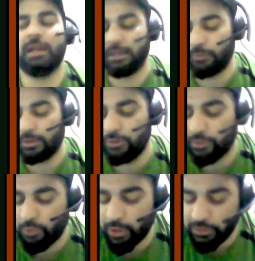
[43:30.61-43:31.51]
and when
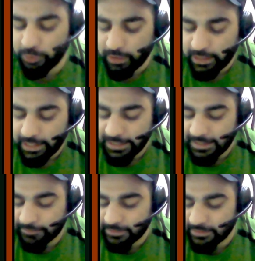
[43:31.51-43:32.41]
we'll go into in
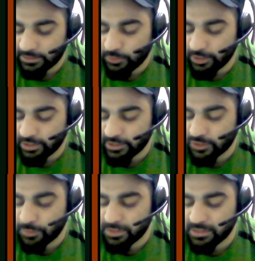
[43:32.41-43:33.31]
depth in this Gaussian
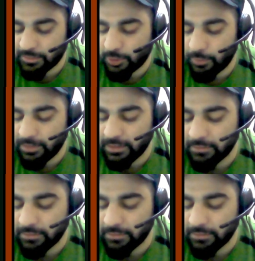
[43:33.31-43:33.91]
distribution in the probability,